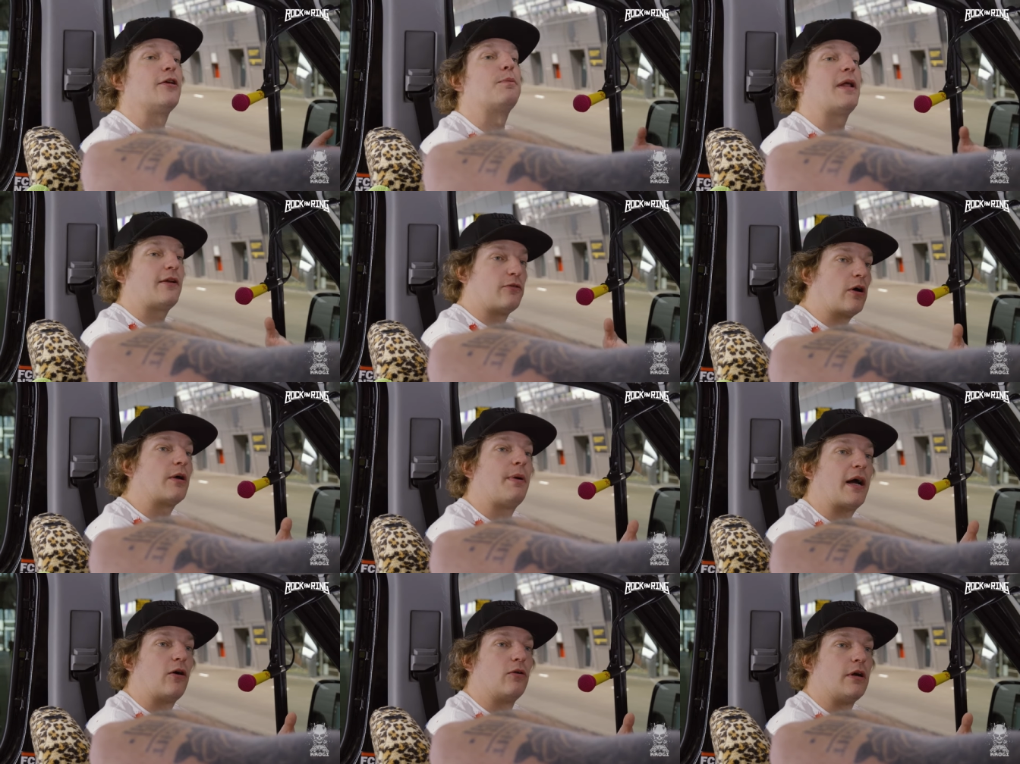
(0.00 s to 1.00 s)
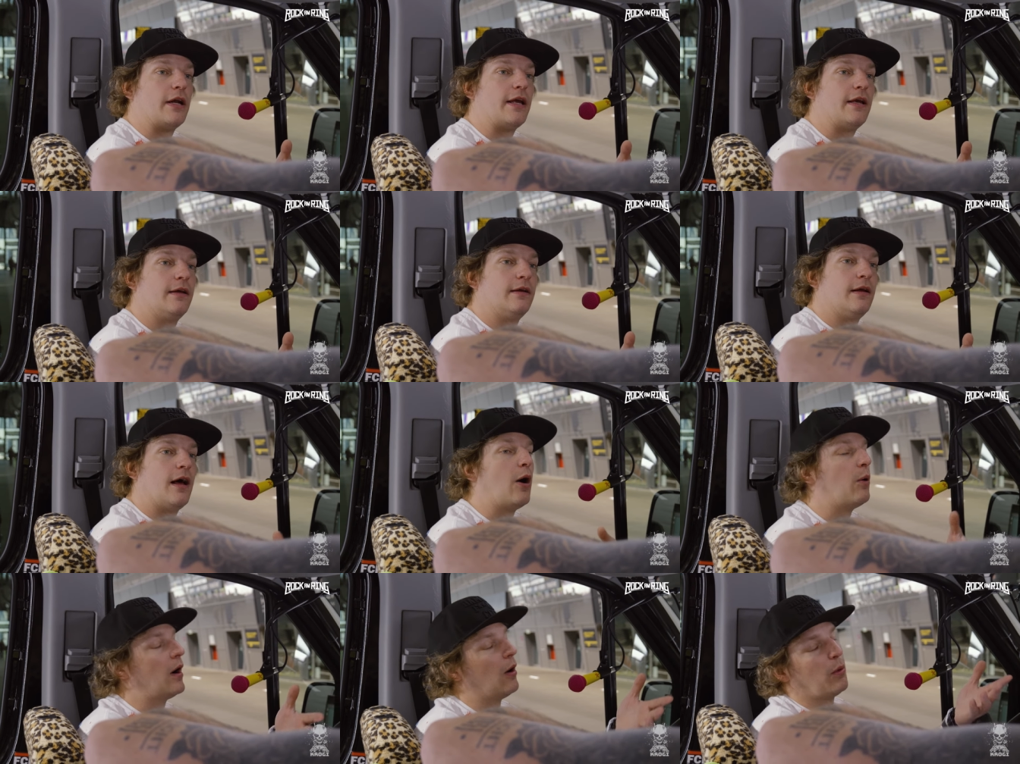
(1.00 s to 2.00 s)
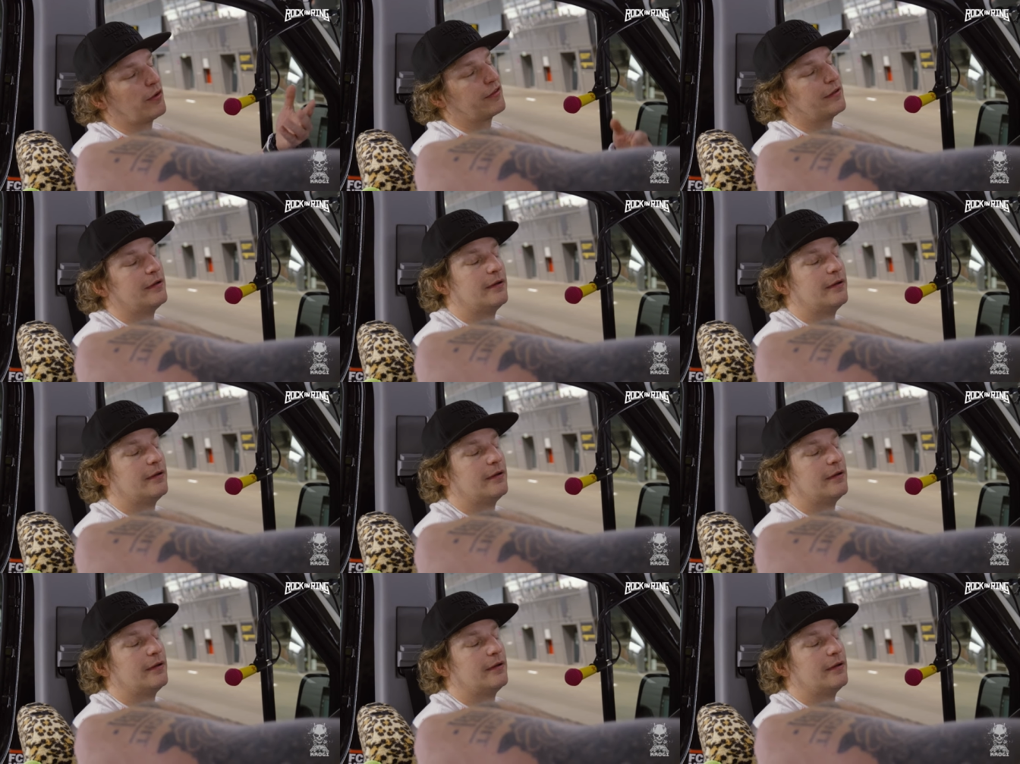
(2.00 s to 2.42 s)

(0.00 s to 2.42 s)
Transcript: we played Rock and already. Yeah, yeah. How, how was it?